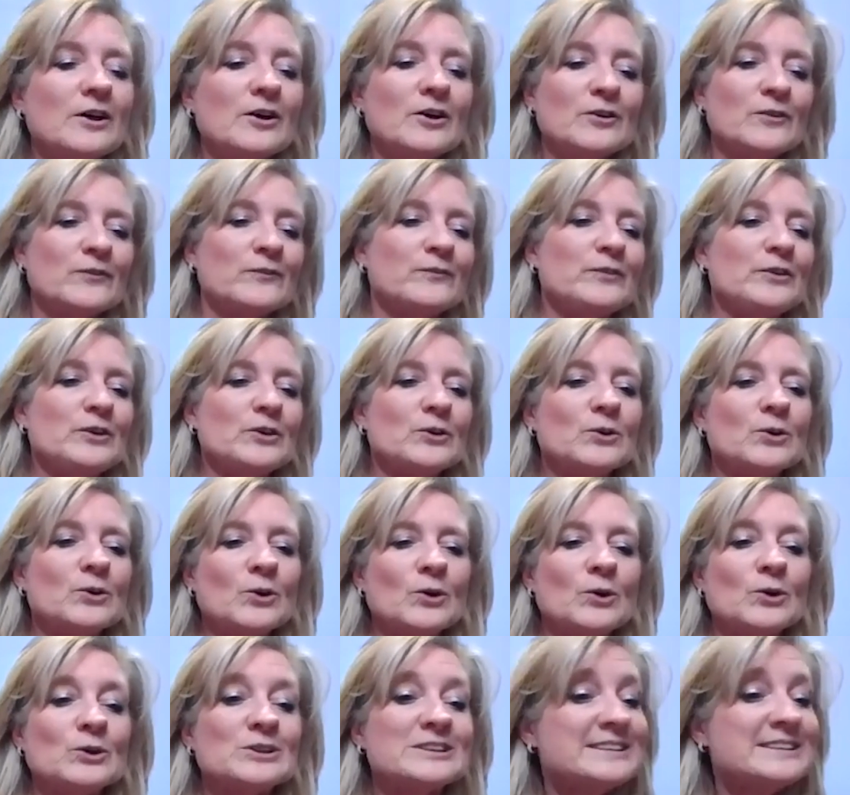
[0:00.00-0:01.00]
of
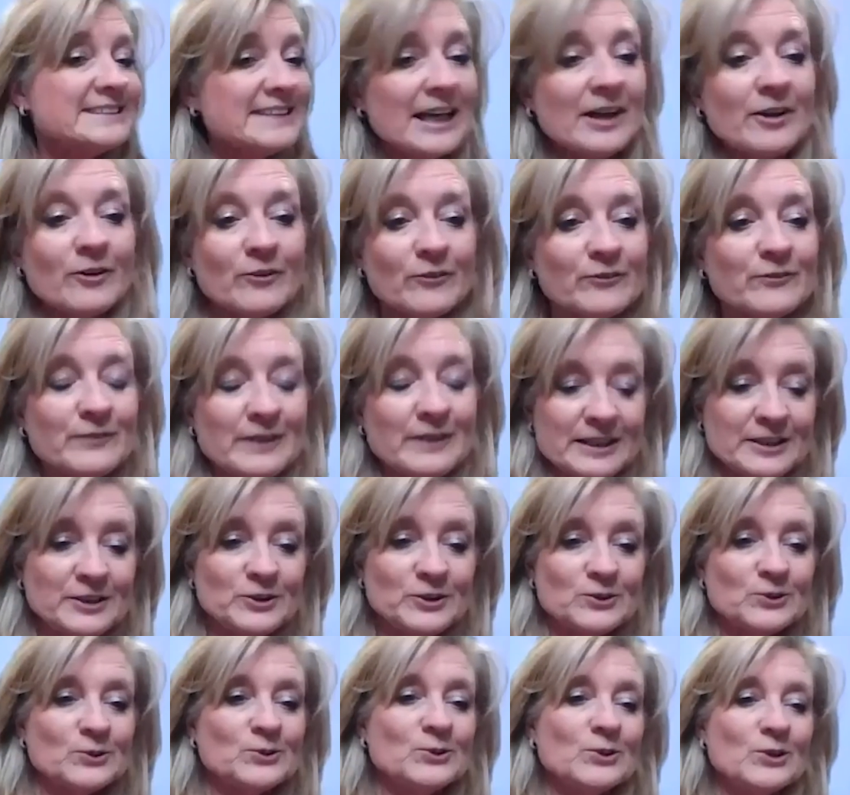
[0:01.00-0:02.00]
yourself and
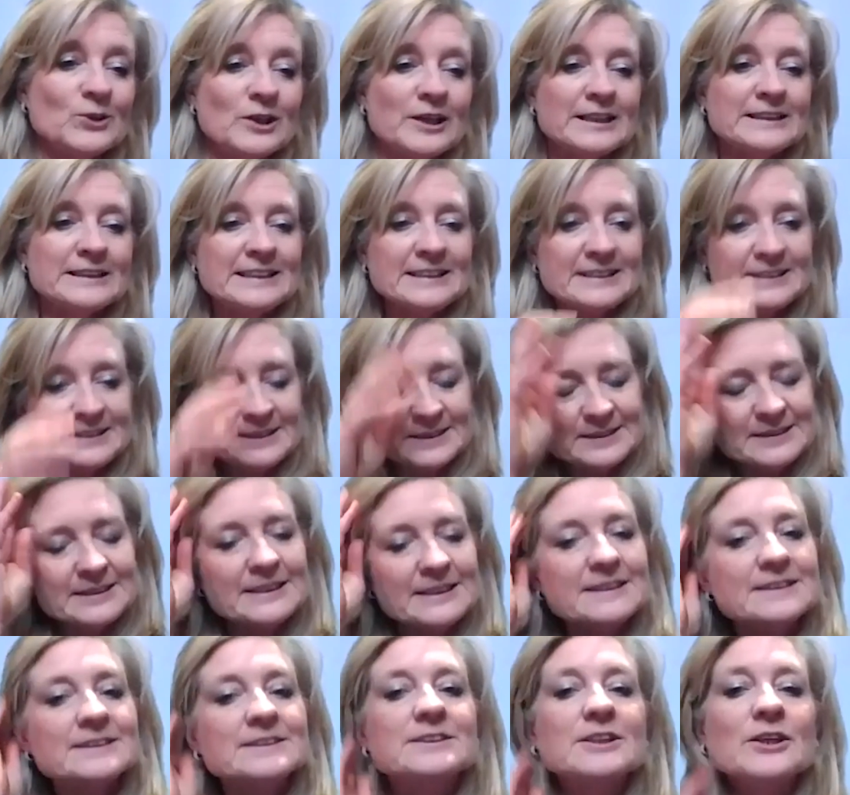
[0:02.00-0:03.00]
your
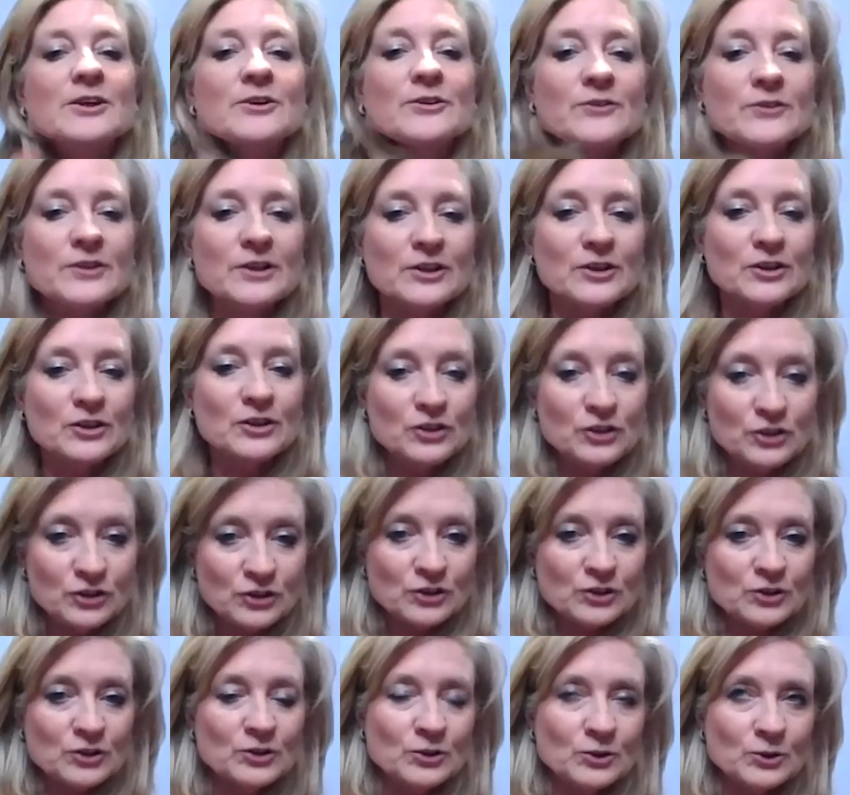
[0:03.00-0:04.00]
identity, so that
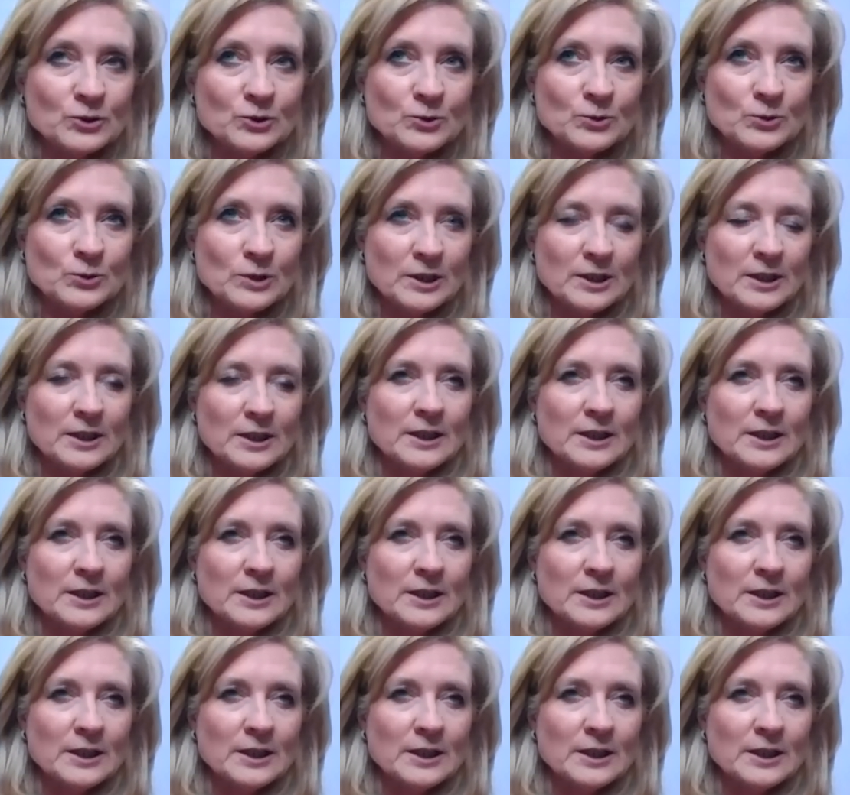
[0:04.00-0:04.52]
you